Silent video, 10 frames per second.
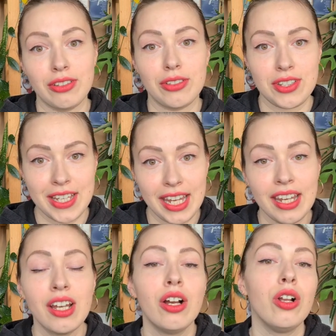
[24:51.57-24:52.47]
you need to
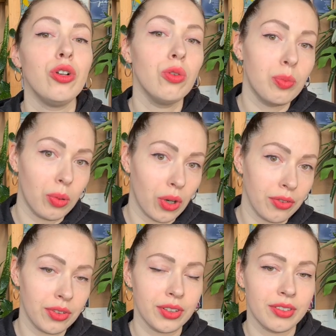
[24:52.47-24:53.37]
say Lyubov.